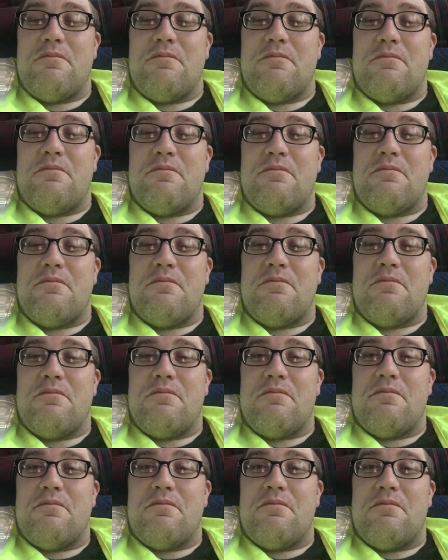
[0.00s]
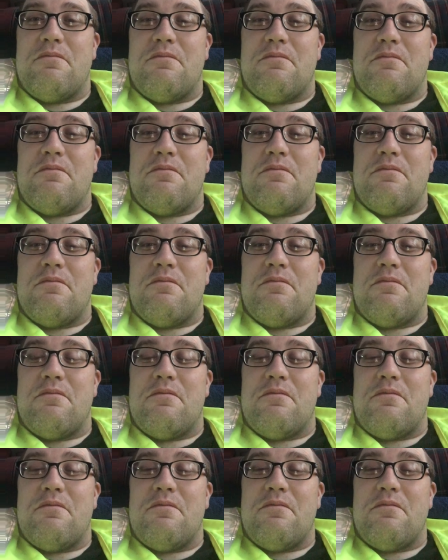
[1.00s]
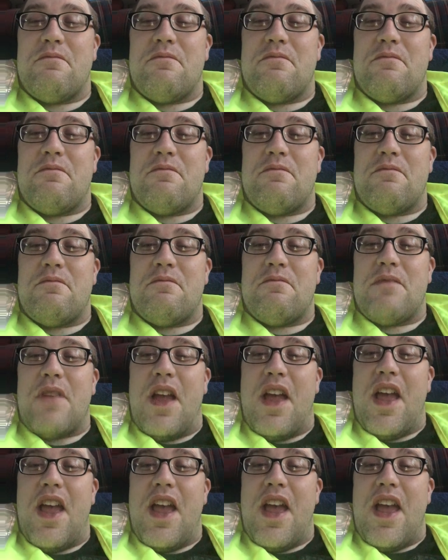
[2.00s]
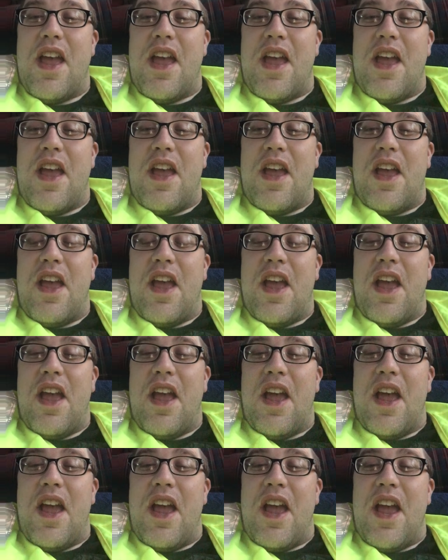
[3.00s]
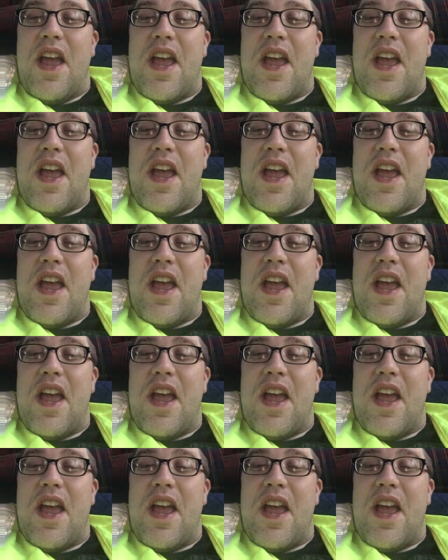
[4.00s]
Nobody speaks.